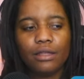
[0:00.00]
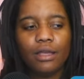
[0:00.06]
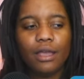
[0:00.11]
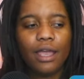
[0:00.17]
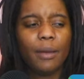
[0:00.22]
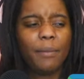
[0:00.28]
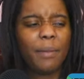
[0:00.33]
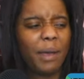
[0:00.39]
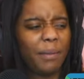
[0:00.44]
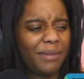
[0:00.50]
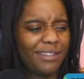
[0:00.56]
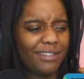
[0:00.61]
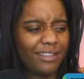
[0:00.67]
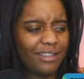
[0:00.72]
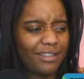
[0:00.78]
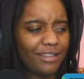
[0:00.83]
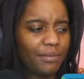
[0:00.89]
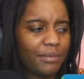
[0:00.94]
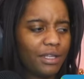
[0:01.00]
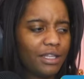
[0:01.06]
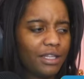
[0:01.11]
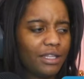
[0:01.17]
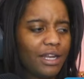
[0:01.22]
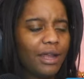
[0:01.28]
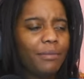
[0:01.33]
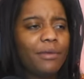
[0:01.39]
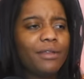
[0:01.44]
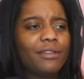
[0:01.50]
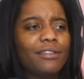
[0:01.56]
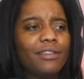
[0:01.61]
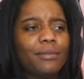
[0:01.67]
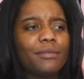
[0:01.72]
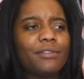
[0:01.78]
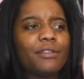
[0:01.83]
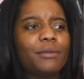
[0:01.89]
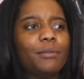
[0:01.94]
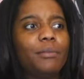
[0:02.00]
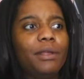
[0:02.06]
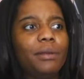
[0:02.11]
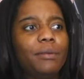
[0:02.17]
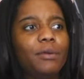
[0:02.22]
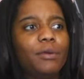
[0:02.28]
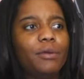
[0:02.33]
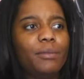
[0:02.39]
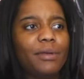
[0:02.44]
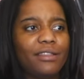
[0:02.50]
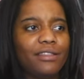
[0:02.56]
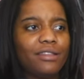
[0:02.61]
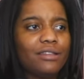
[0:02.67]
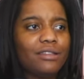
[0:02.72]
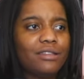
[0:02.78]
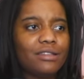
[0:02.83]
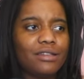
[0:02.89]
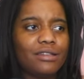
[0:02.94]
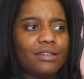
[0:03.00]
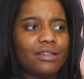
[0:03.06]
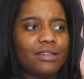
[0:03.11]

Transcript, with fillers: Am I missing something? Did I miss some subliminal message?